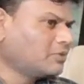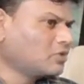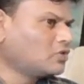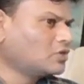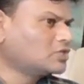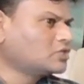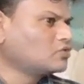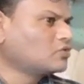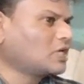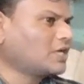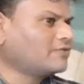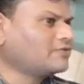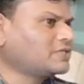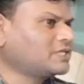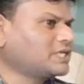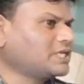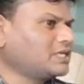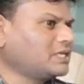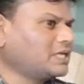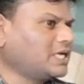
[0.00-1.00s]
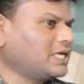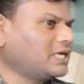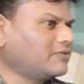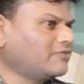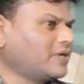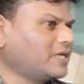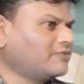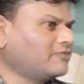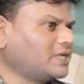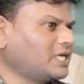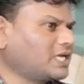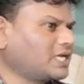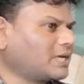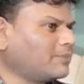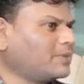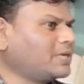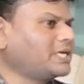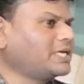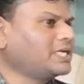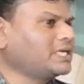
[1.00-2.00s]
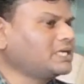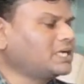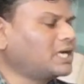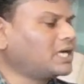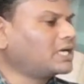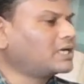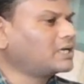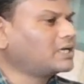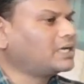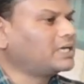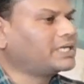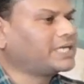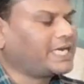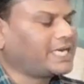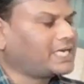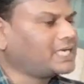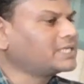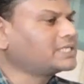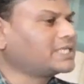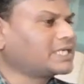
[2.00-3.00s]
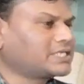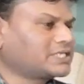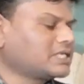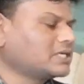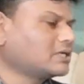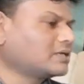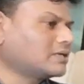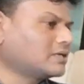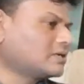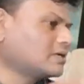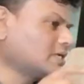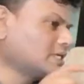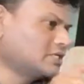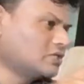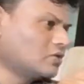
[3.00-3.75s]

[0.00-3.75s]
because you could have seen, like, when we are commenting, our title section